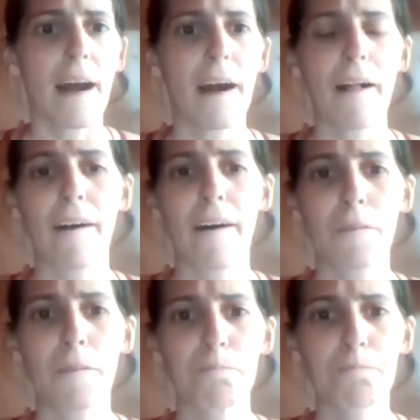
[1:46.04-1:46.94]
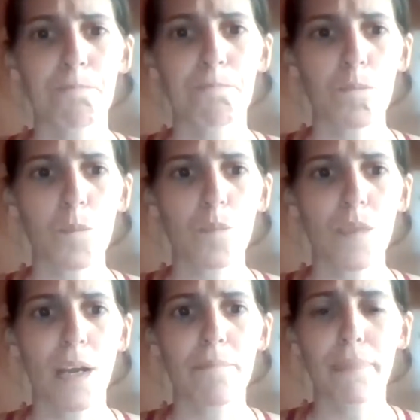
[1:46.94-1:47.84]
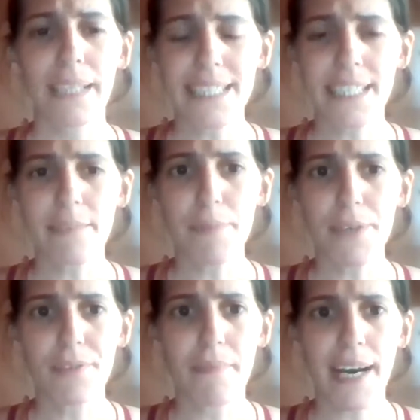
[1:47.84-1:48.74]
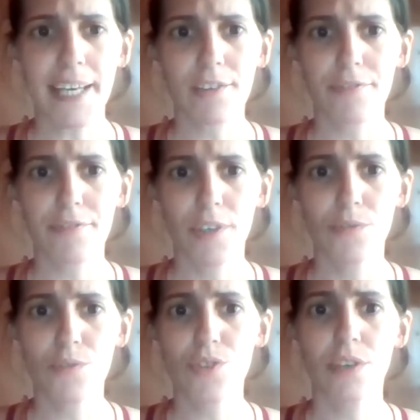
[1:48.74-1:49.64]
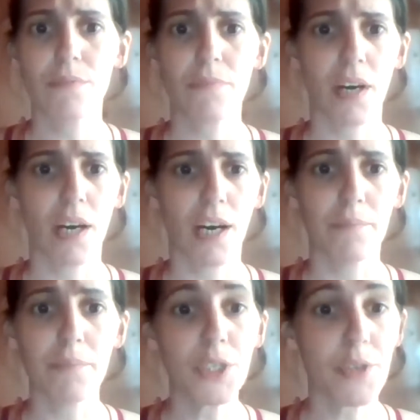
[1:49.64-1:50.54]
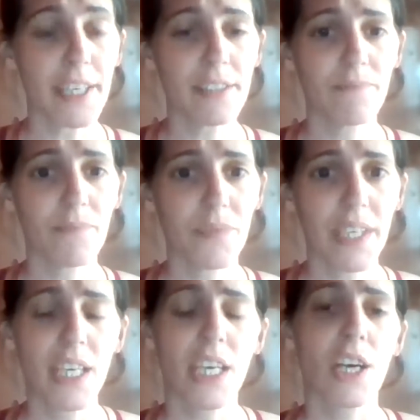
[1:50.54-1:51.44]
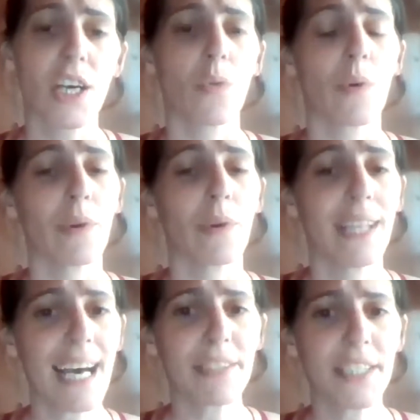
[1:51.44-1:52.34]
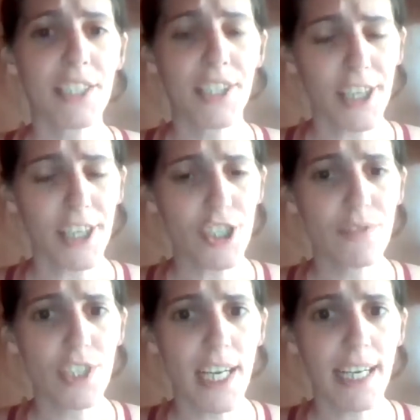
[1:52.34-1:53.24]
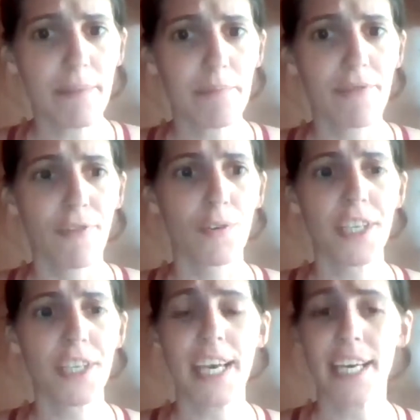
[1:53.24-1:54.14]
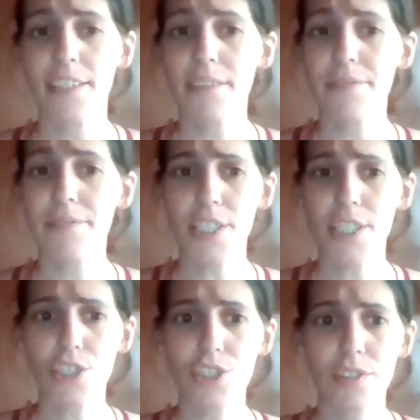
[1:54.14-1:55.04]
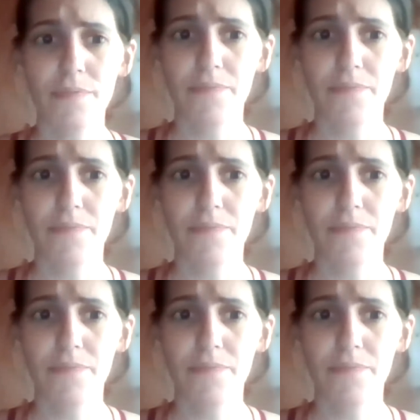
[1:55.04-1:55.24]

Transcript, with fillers: Um, please keep your microphones uh, muted. We will have a discussion time before the end of the session.